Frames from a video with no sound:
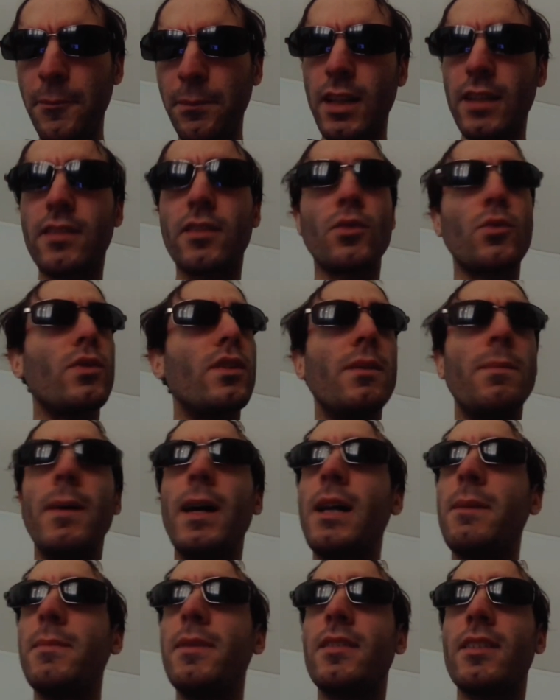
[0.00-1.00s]
Yes, with the
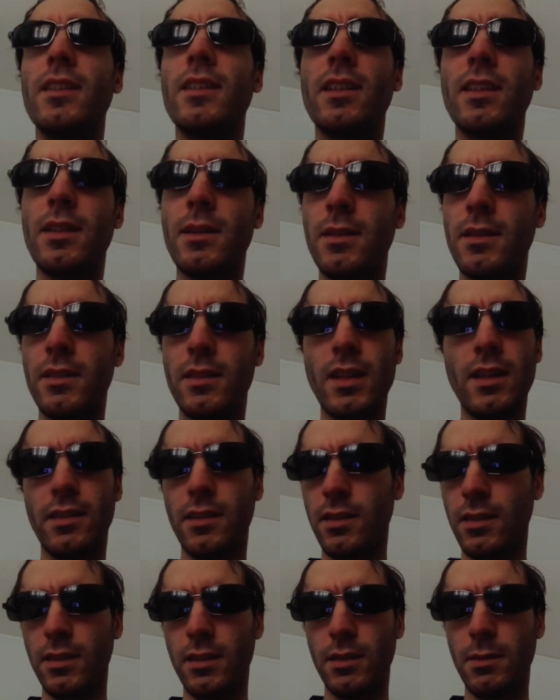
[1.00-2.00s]
parmesan,
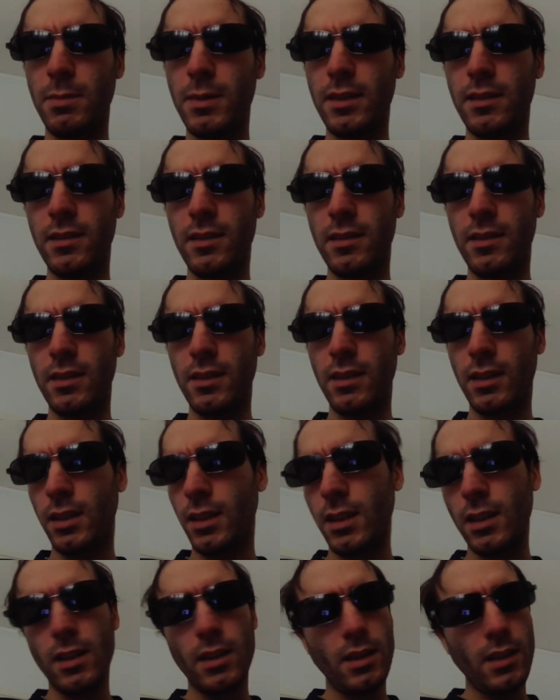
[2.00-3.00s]
yes, I repeat, it's
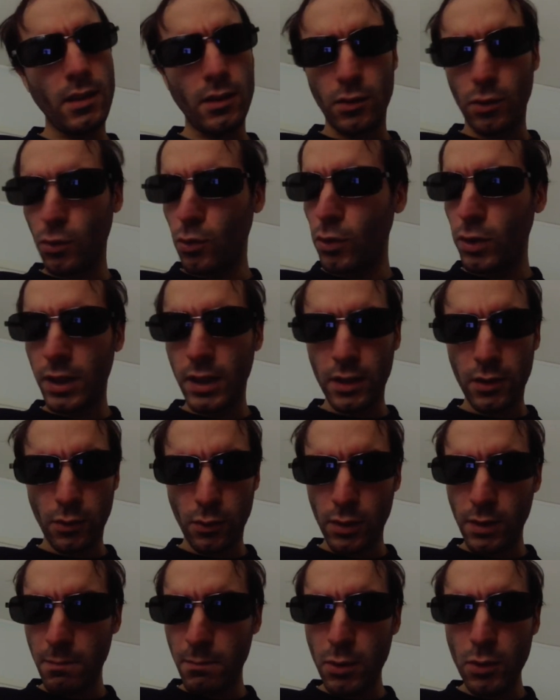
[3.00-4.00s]
truly,
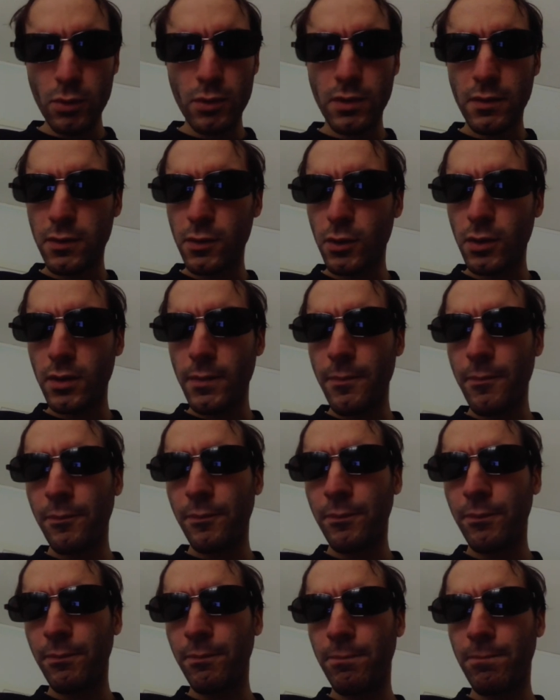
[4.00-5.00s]
truly
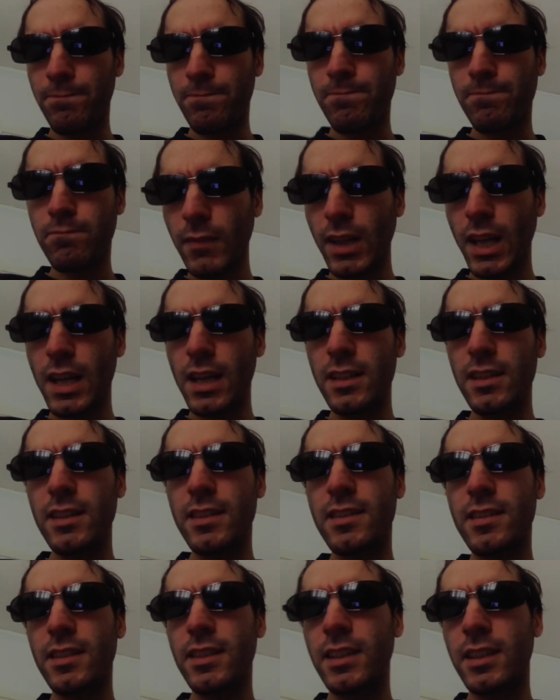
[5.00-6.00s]
beautiful. And
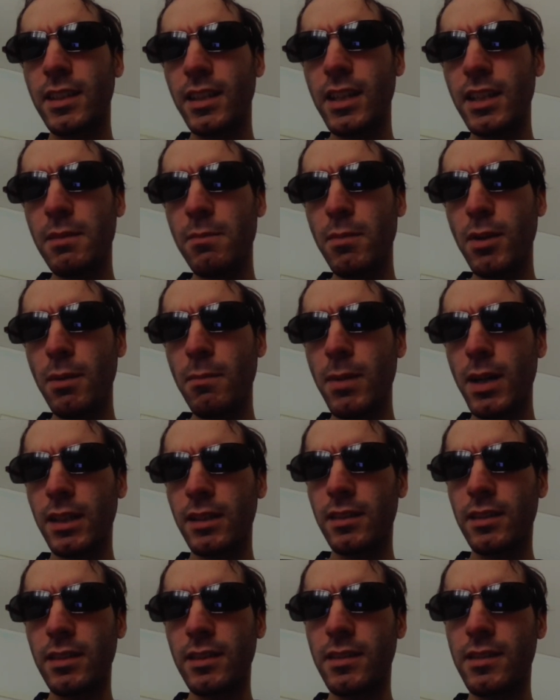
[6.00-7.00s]
it's incredible,
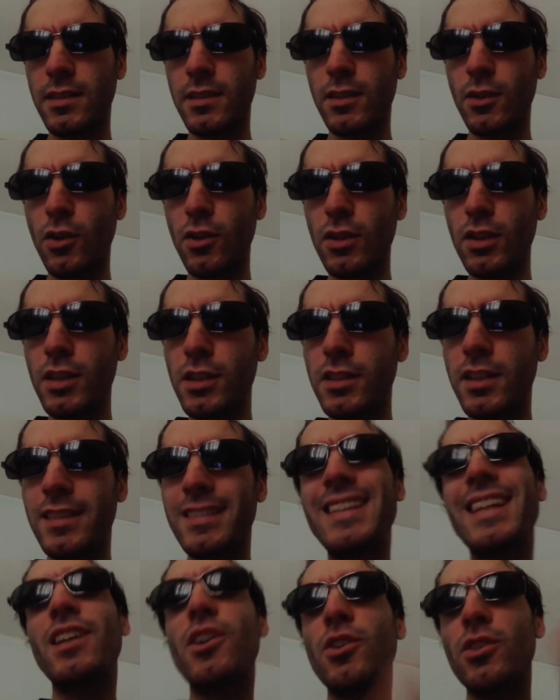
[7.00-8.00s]
but it's only the
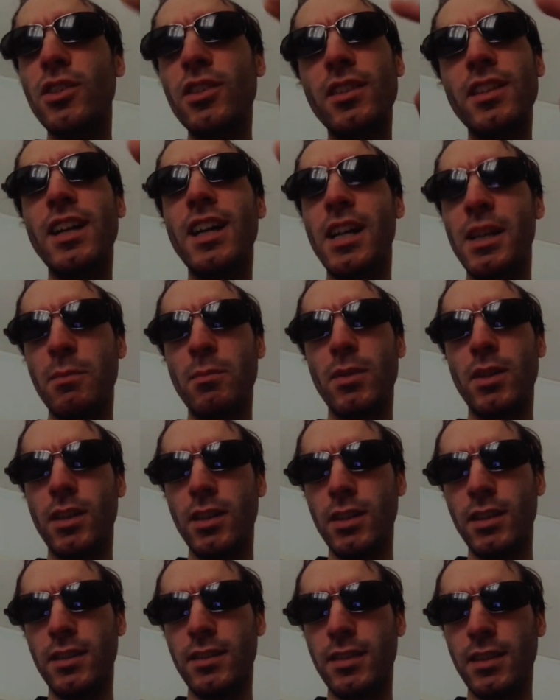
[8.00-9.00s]
second
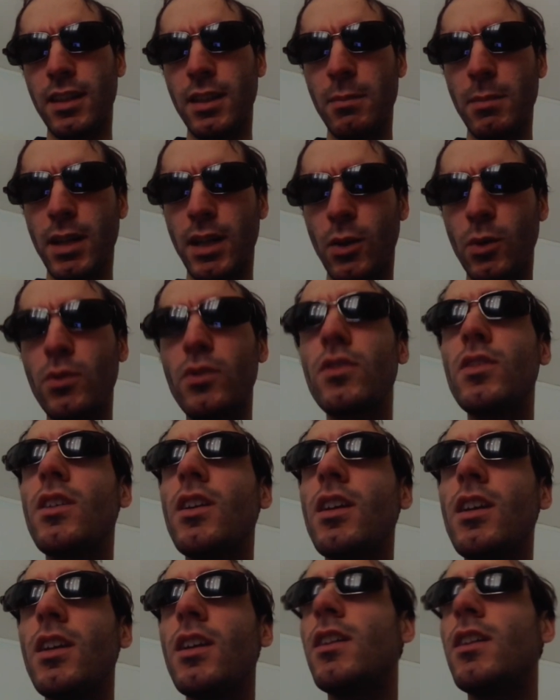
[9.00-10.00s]
time it came out.
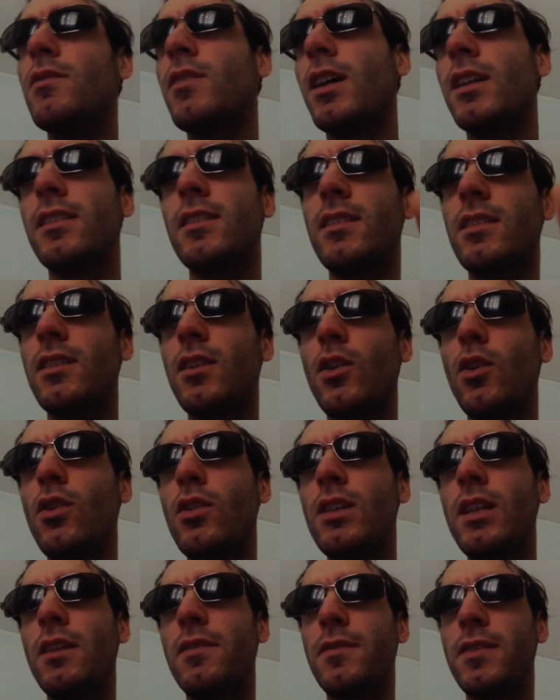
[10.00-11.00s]
But
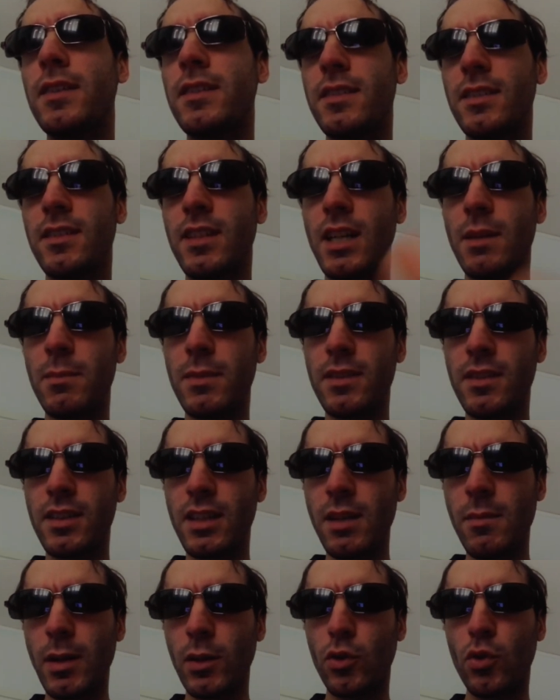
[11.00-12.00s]
only a first time it
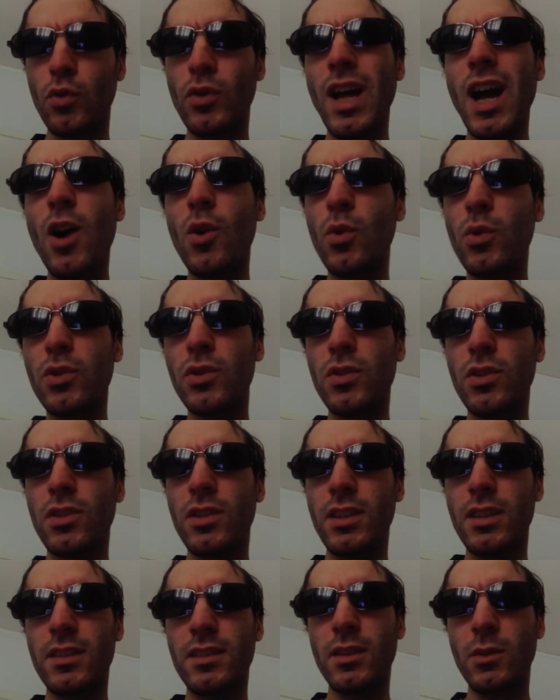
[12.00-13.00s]
came out on August
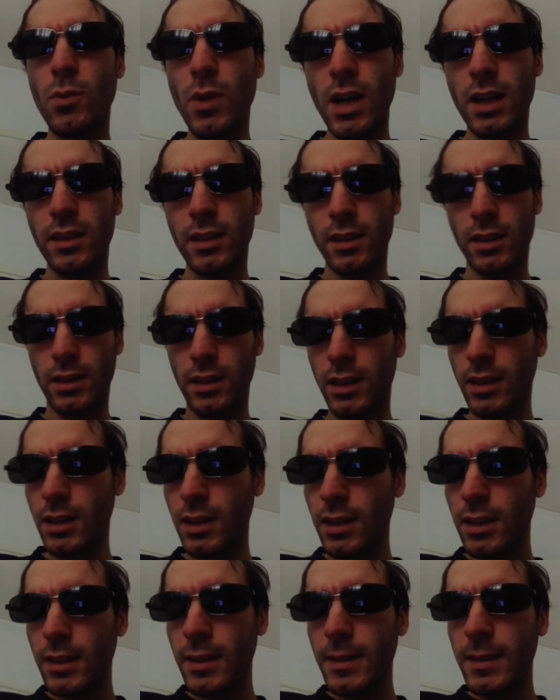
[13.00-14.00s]
31.
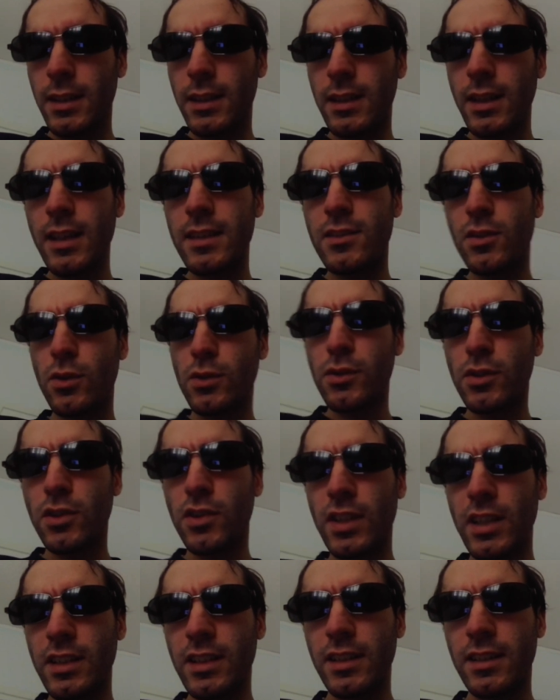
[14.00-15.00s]
And let's
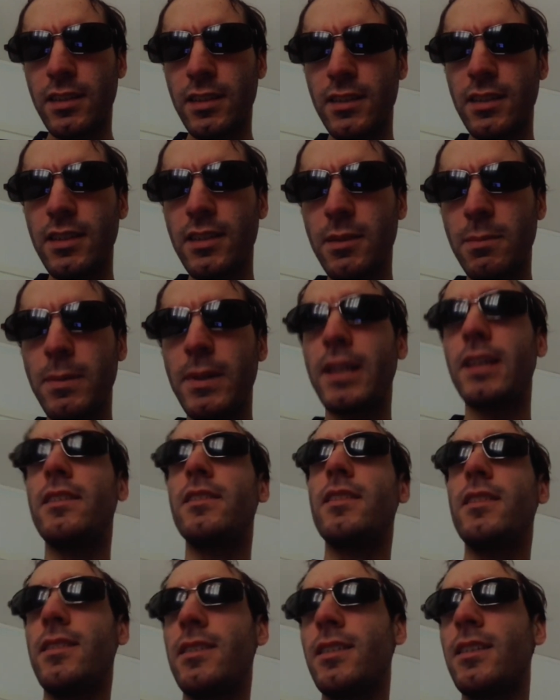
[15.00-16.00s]
also say that this
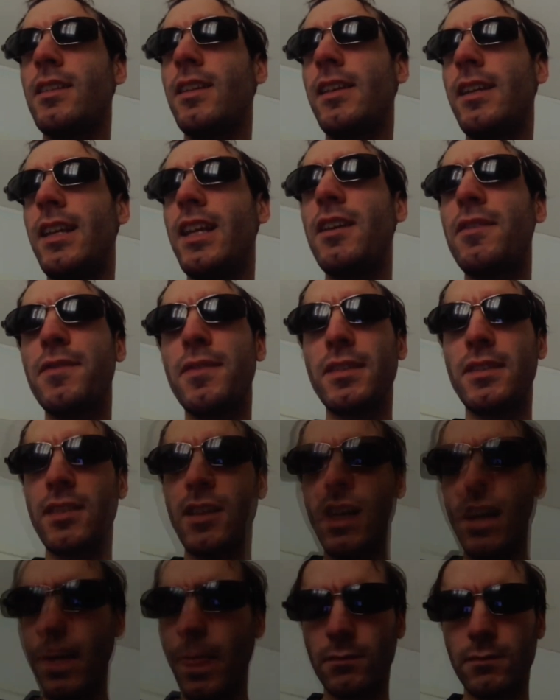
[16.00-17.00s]
plate is in the left
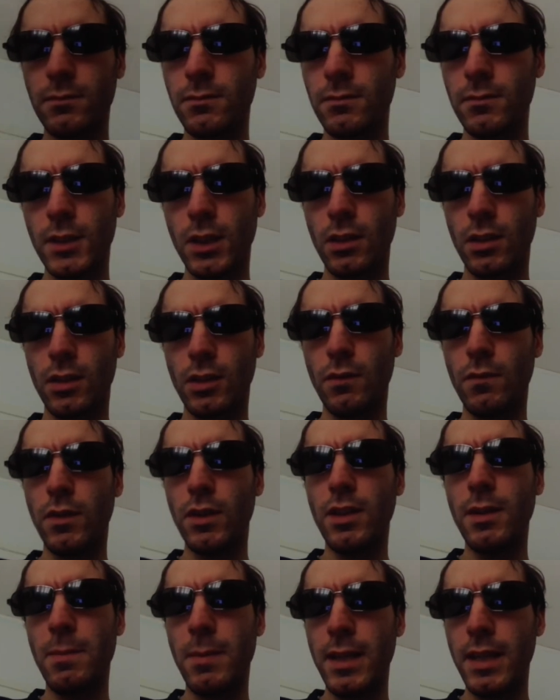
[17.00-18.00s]
tower
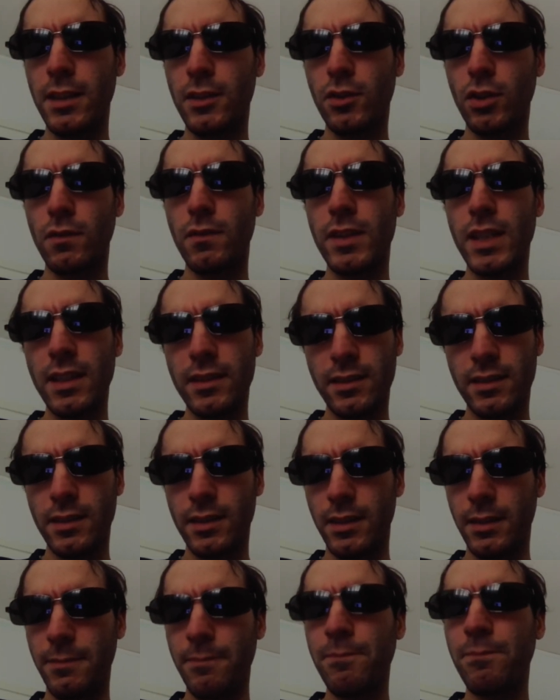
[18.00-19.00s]
of the plate of
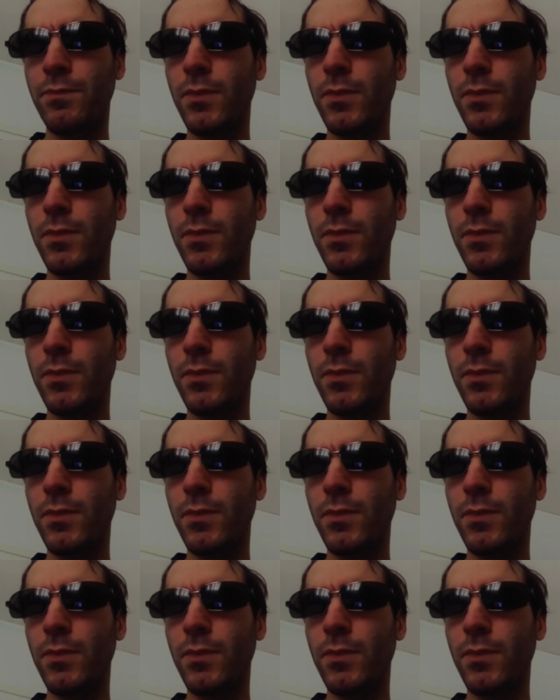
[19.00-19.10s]
yesterday.